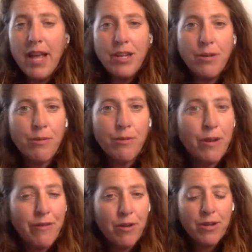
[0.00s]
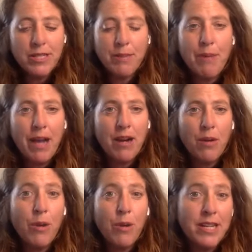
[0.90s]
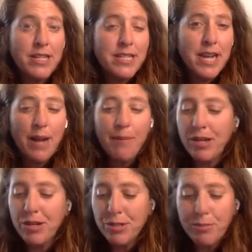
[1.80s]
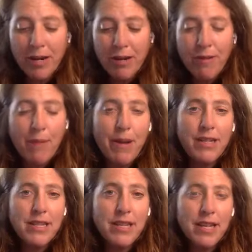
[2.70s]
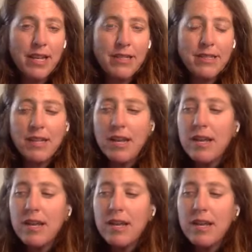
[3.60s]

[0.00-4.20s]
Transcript: and you refocus it back on what needs to happen. And you just bring it right back to the kids.